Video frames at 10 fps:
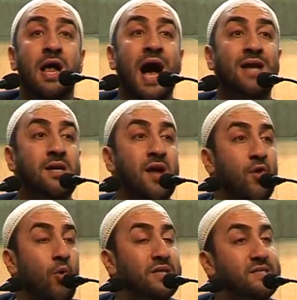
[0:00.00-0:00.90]
and
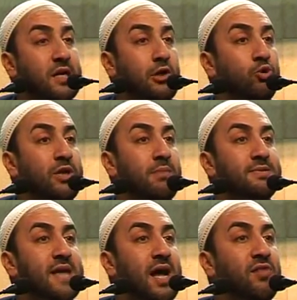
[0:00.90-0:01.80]
another one secluded
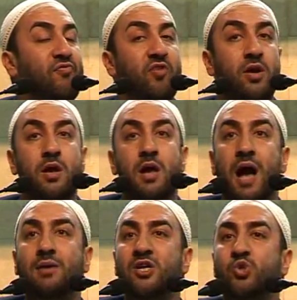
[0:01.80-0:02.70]
himself.
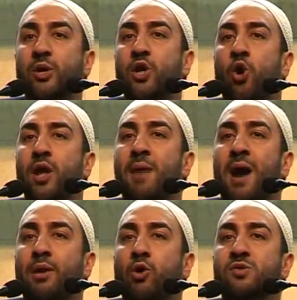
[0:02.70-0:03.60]
And as we know,
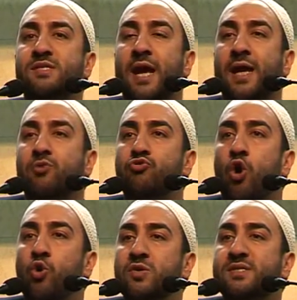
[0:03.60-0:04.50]
Imam al-Hussein
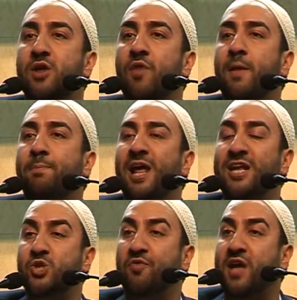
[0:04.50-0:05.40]
rose on the
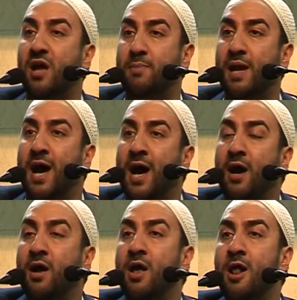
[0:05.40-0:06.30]
plains of
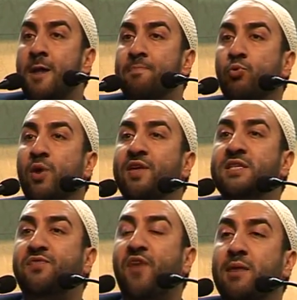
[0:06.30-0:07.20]
Karbala with
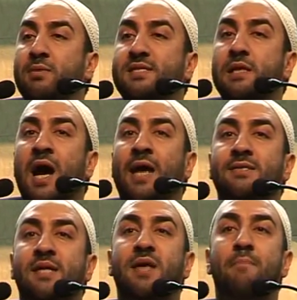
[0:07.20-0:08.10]
his famous
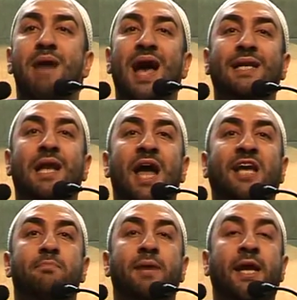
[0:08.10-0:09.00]
lines that a man
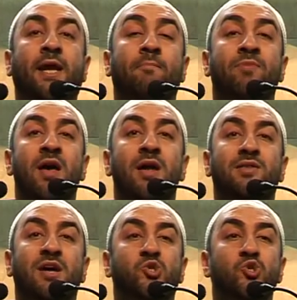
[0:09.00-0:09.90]
like me
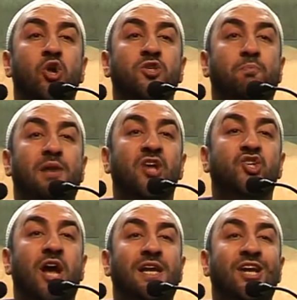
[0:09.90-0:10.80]
does not
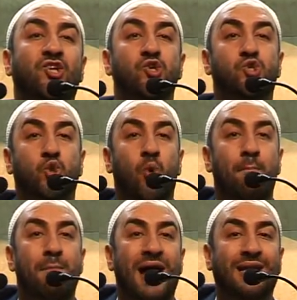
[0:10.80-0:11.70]
pledge allegiance to
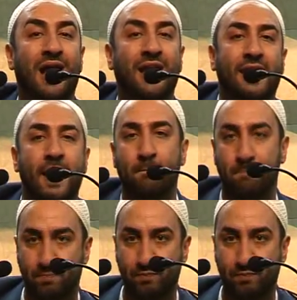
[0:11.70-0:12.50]
a man like him.